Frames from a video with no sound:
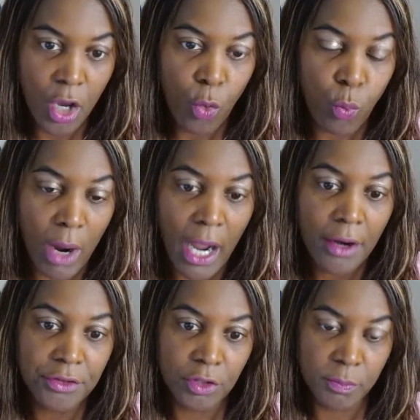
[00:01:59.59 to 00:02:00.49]

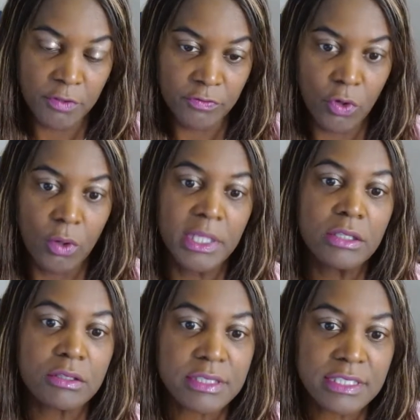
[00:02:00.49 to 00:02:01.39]
while you're performing
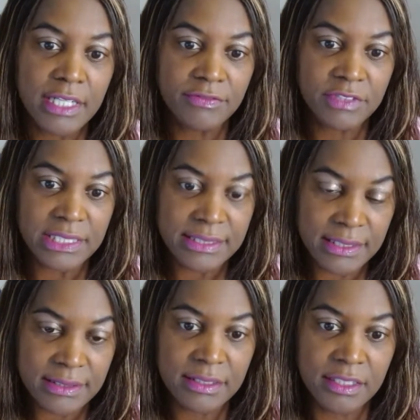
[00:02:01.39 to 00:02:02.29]
your safety
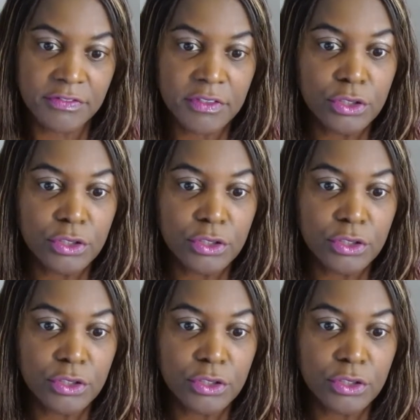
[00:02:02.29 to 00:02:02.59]
sensitive